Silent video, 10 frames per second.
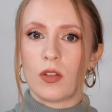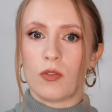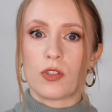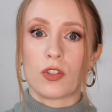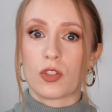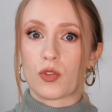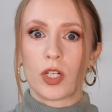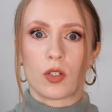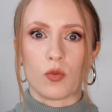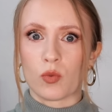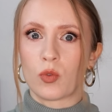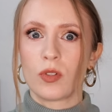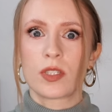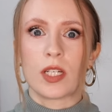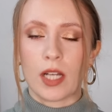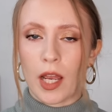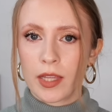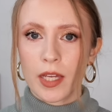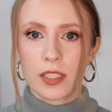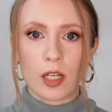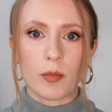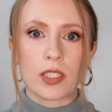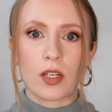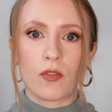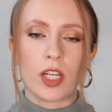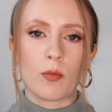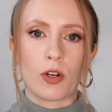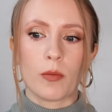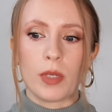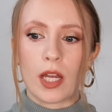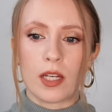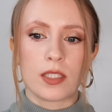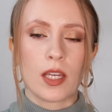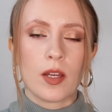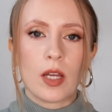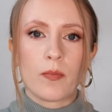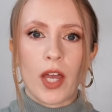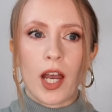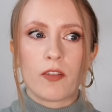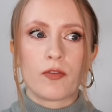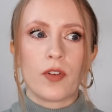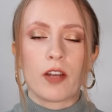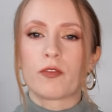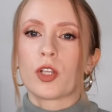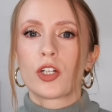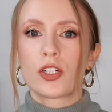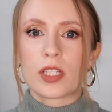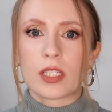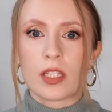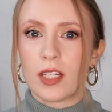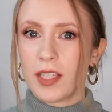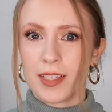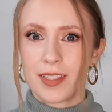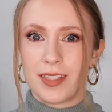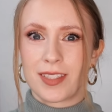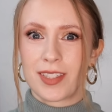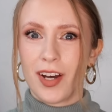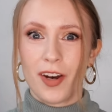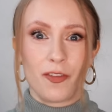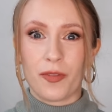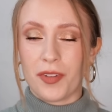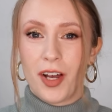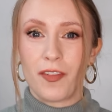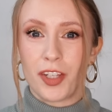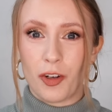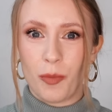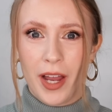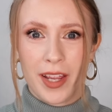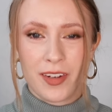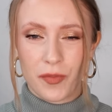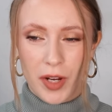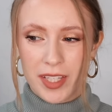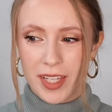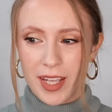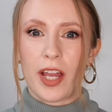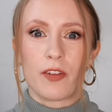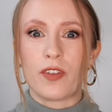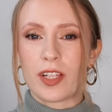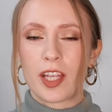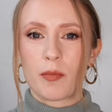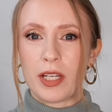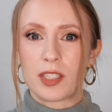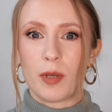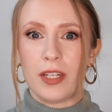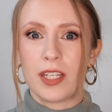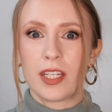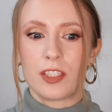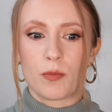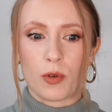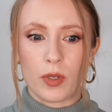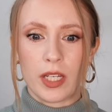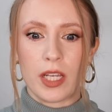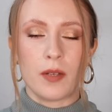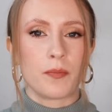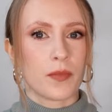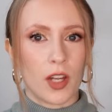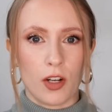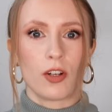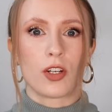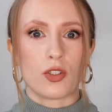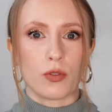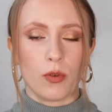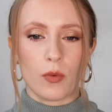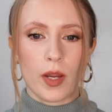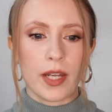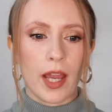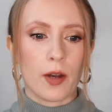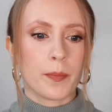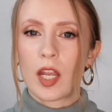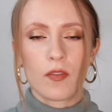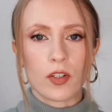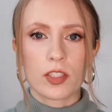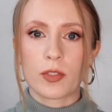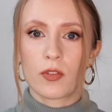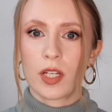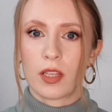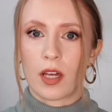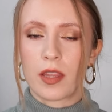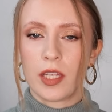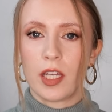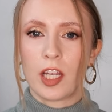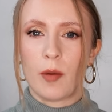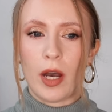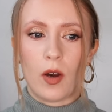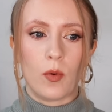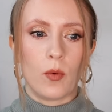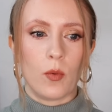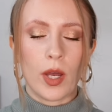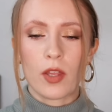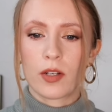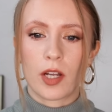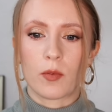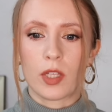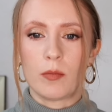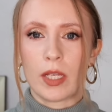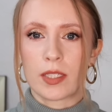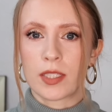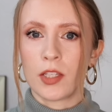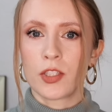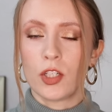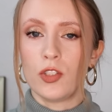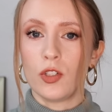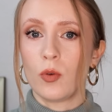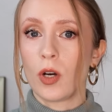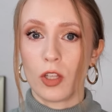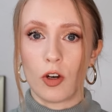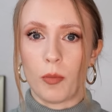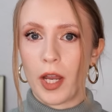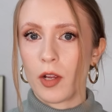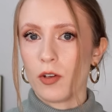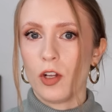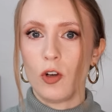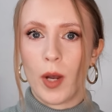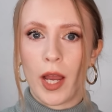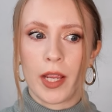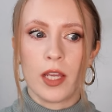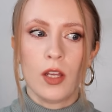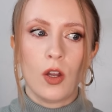those strict rules and guidelines on myself anymore because I've I've learned the lessons of of a low buy, right? Like I feel like my spending is pretty under control right now. And I've also been doing a lot of thinking about whether or not it really makes sense to do a low buy or no buy